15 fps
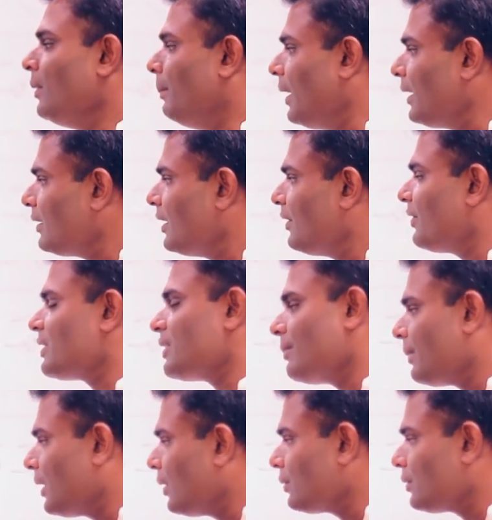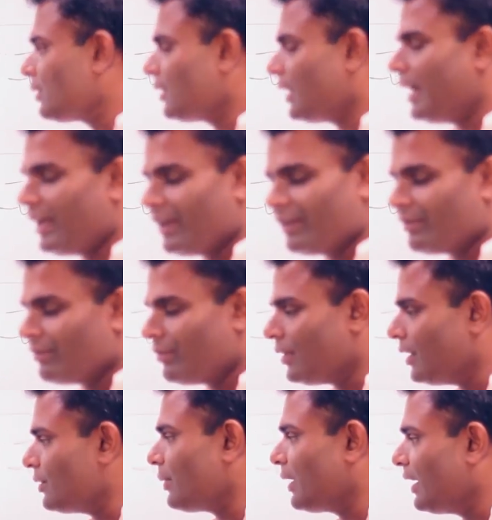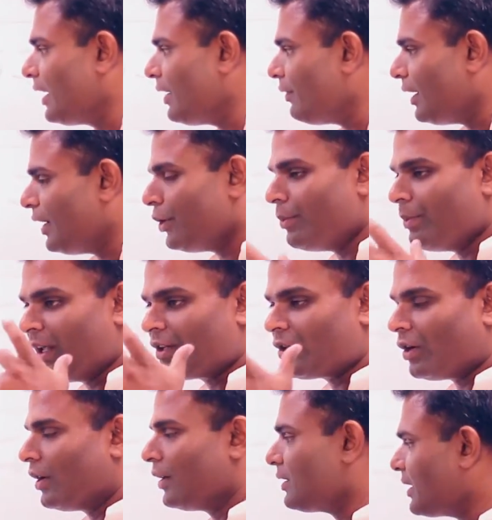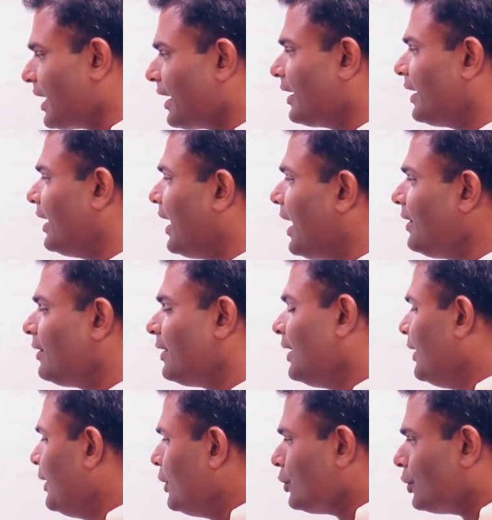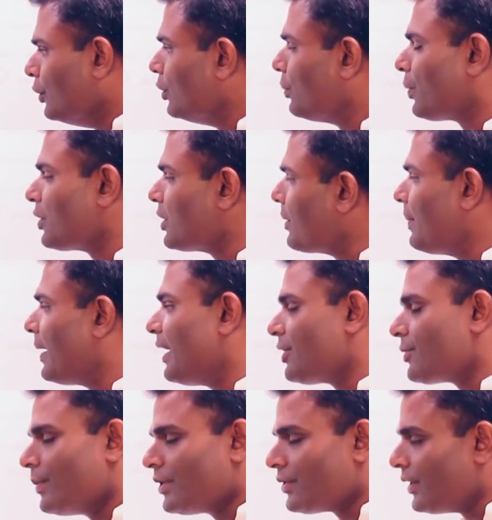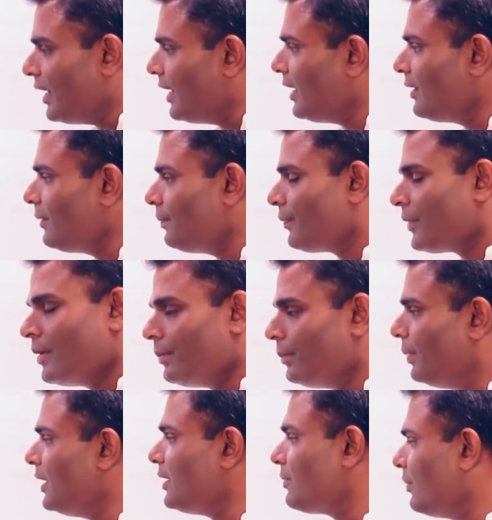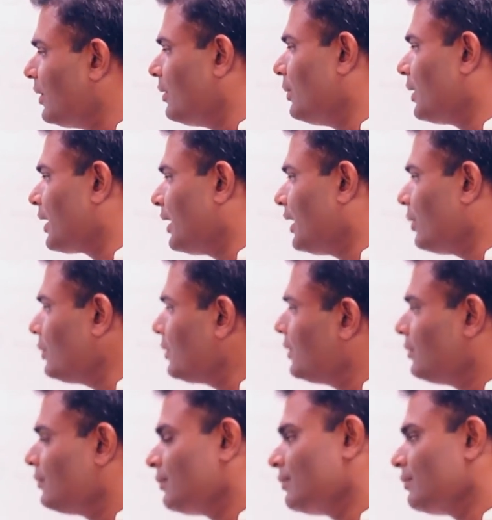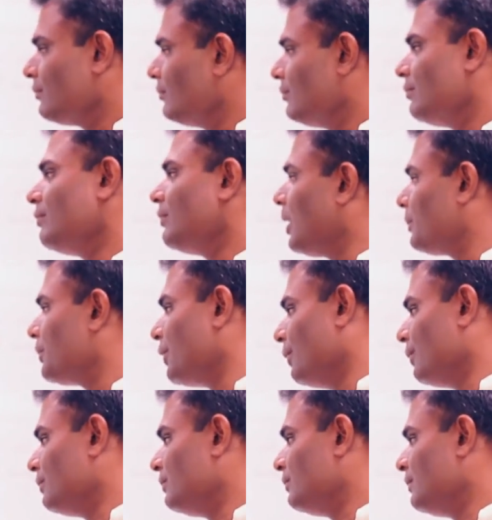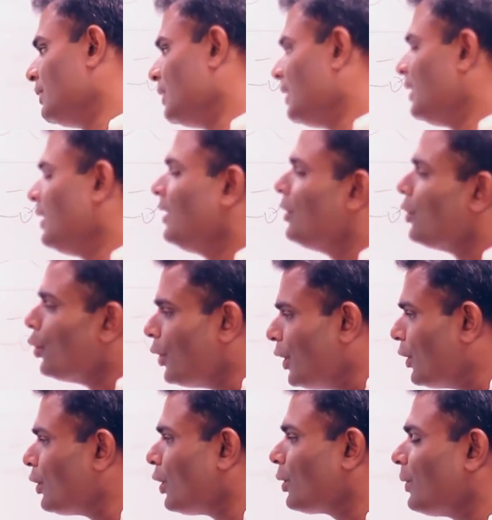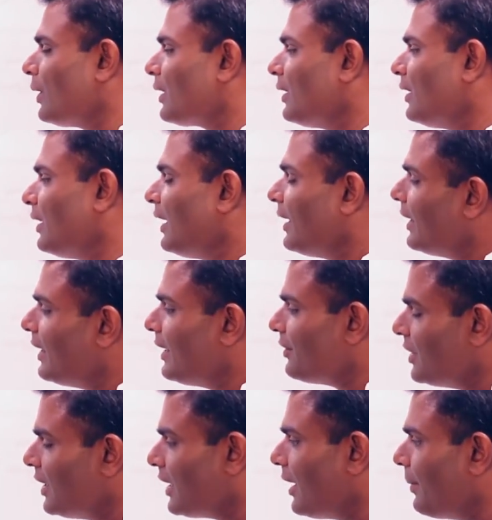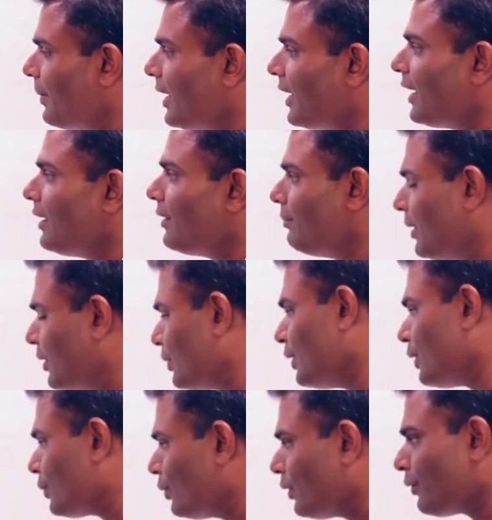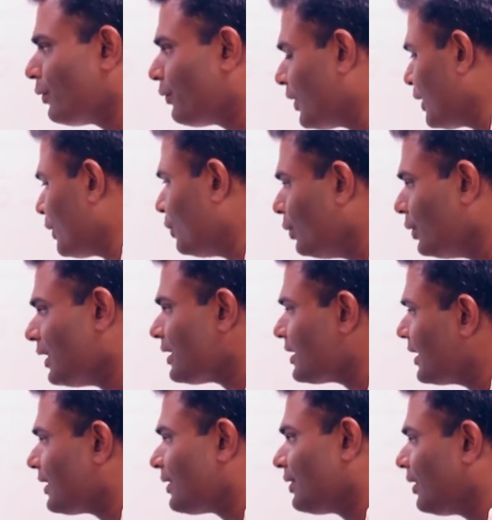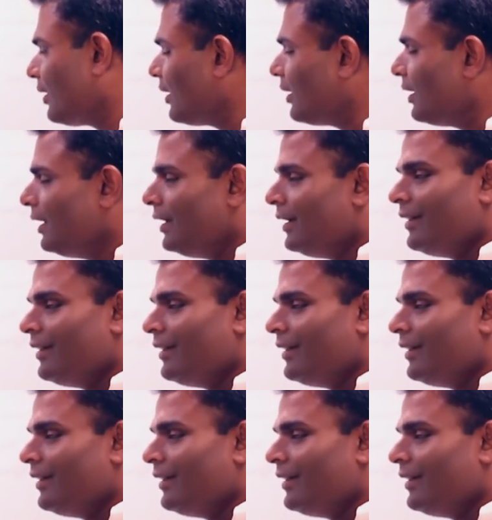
But if it's about, hey, here's what I need, we need to meet on Saturday 8th to do project management training, please work it out. Up to you. You need to talk with her, and then if she can't make it, between the two of you figure out who does it, or